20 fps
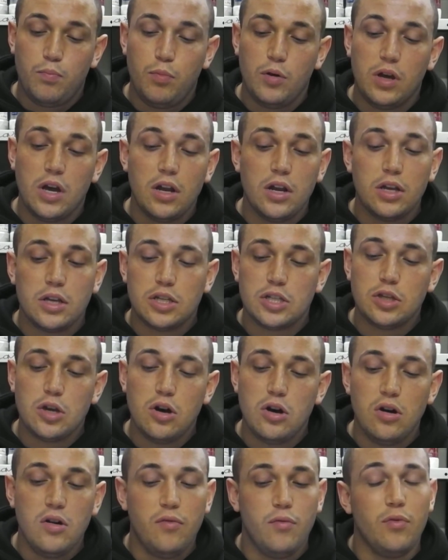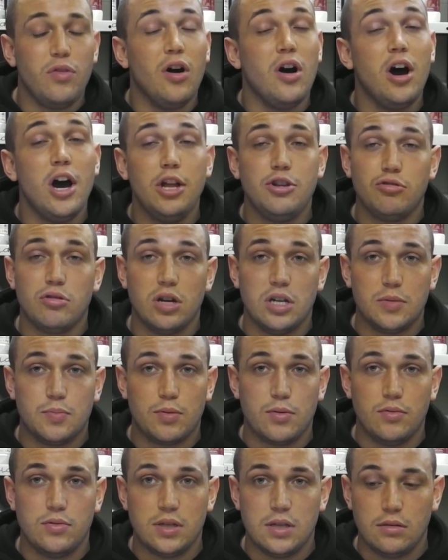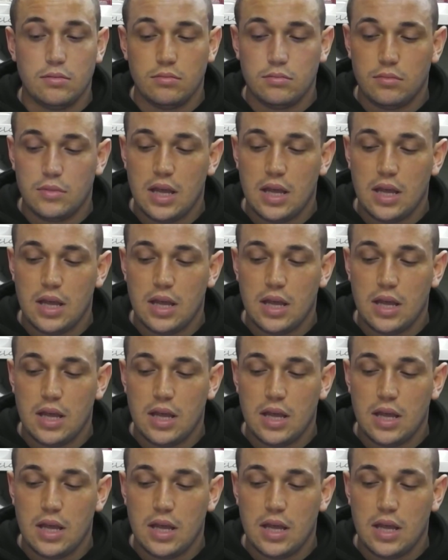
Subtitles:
We're going to start off with hydrolyzed protein.